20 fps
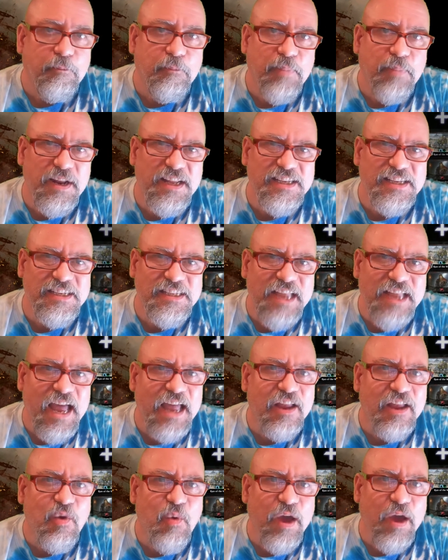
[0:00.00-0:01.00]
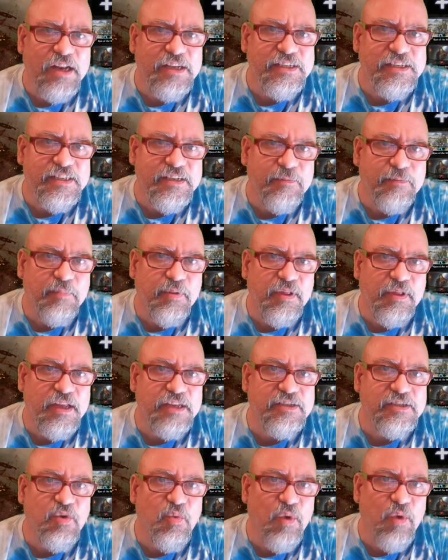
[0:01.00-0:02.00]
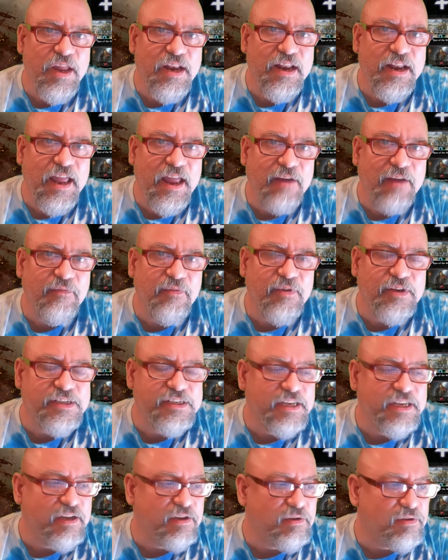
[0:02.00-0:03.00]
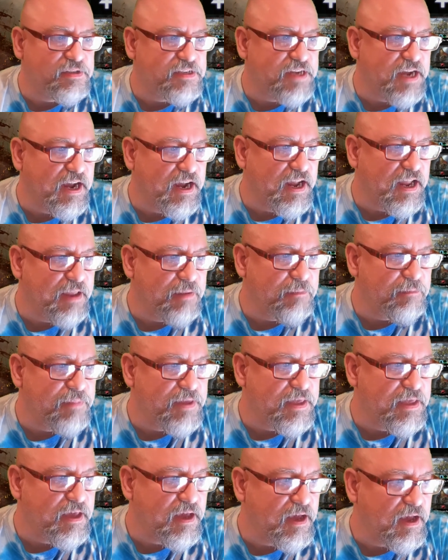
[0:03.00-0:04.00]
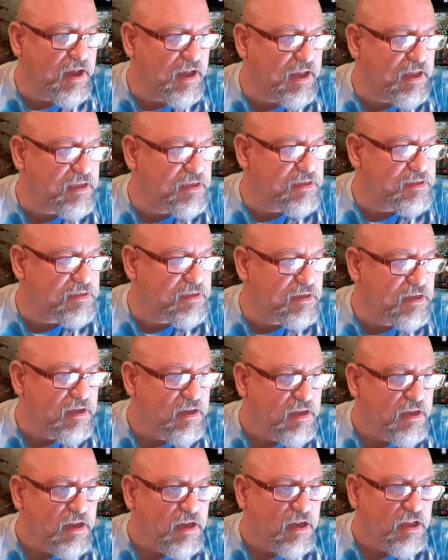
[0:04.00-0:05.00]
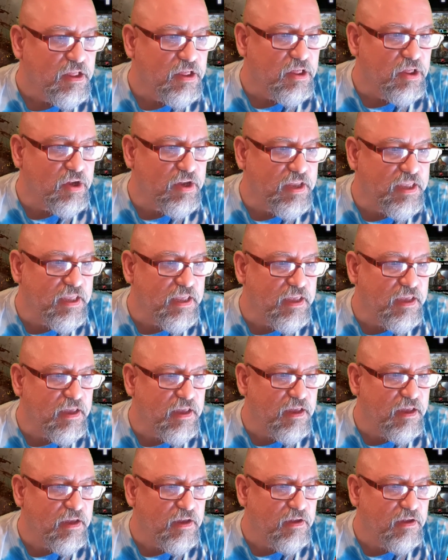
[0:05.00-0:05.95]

But it's not quite as simple as a win every single time, because looking